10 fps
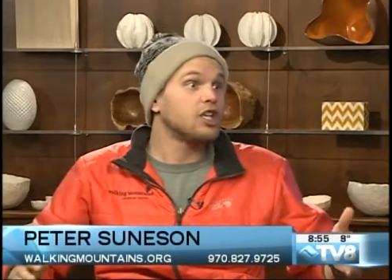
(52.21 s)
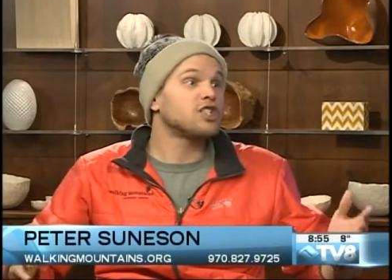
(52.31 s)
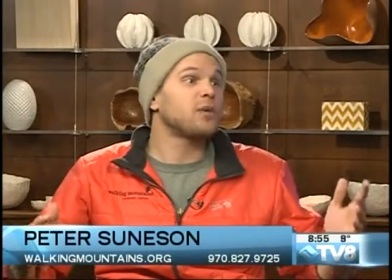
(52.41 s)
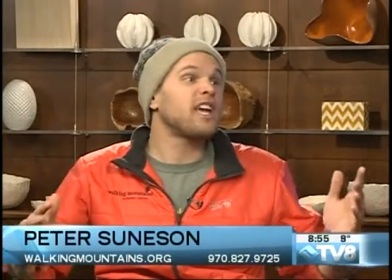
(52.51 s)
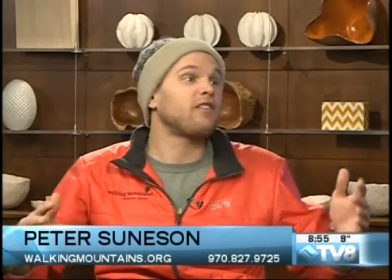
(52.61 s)

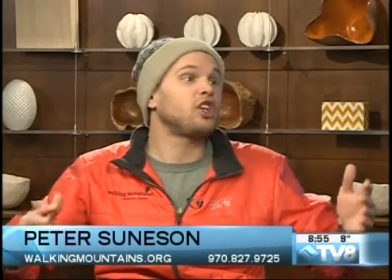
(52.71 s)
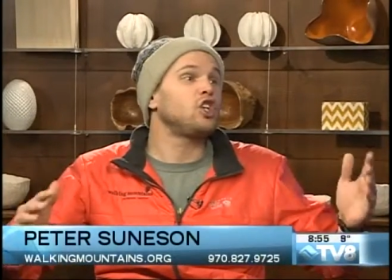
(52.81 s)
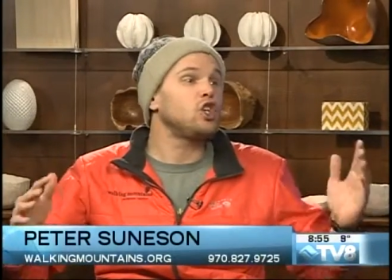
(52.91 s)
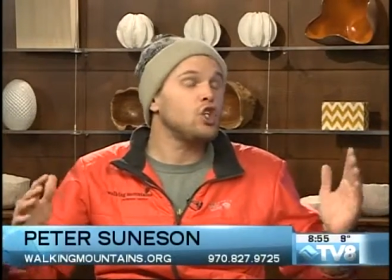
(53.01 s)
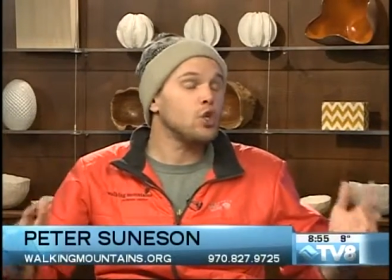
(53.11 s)
So we have a
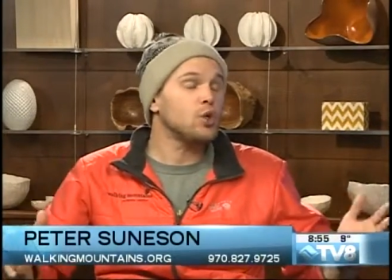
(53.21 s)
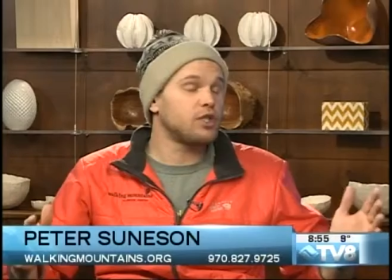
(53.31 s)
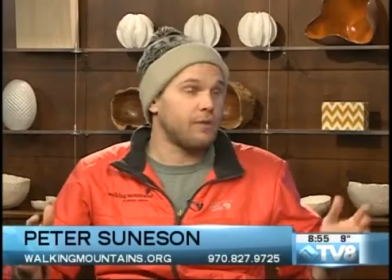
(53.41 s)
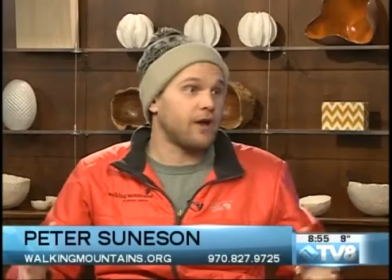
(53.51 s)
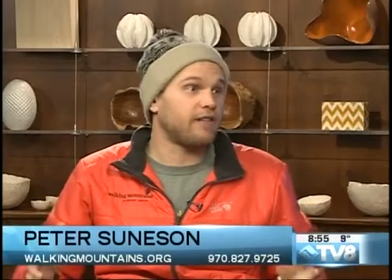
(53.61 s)

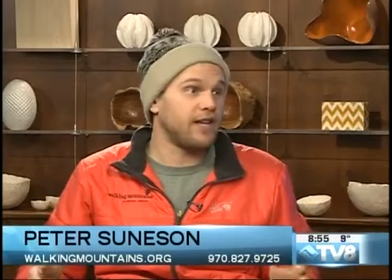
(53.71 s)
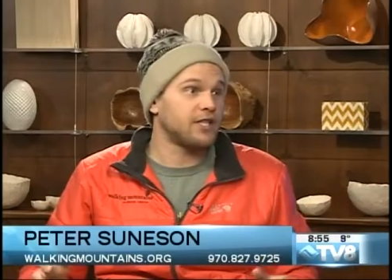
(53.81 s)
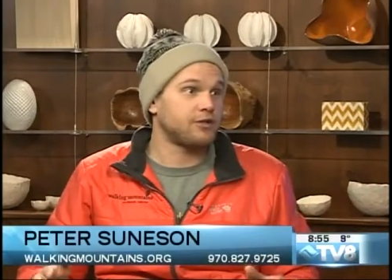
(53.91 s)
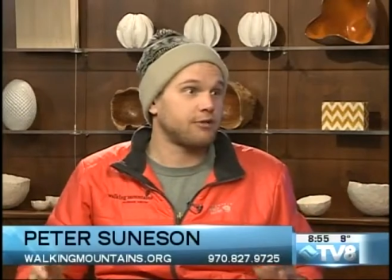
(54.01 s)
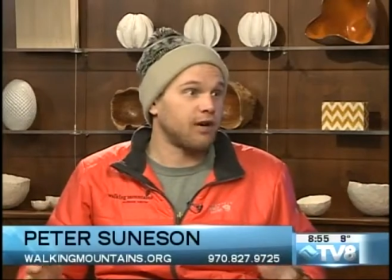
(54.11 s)
huge amount of
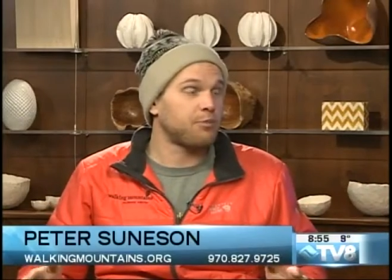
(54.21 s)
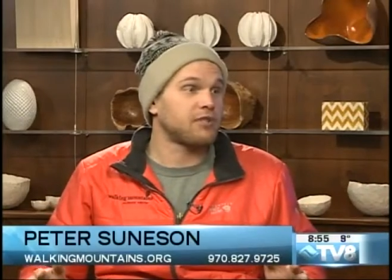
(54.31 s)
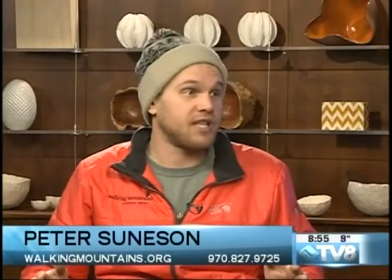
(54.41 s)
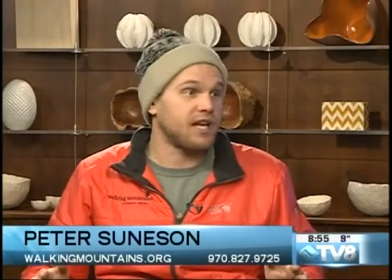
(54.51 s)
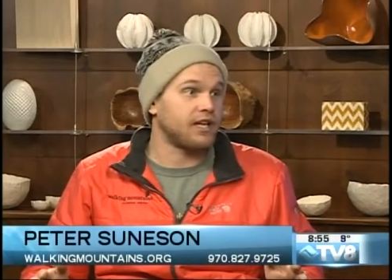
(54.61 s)
history
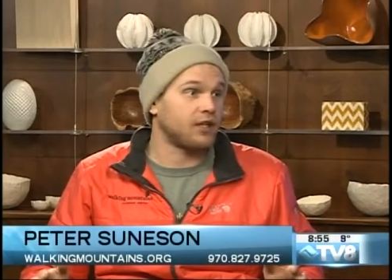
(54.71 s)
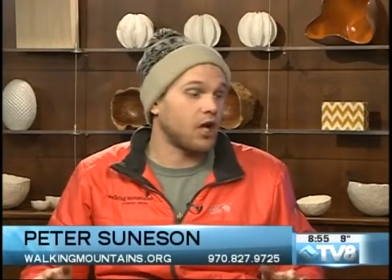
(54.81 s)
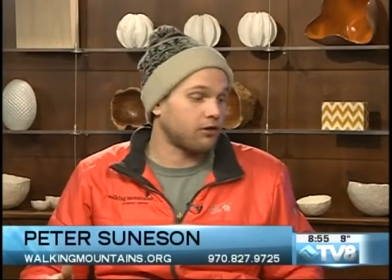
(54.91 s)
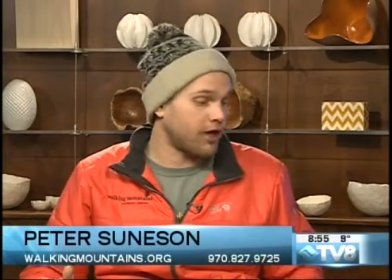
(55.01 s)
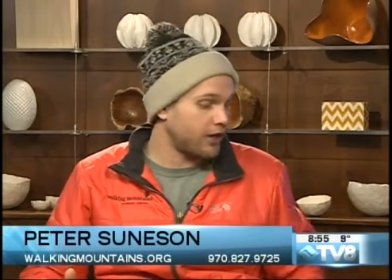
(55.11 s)
represented in
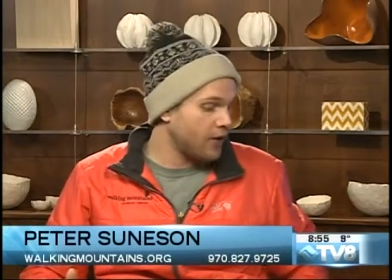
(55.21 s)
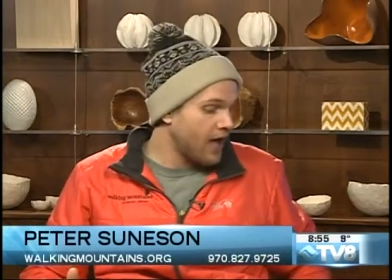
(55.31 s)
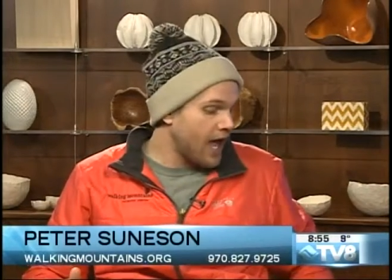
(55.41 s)
Colorado,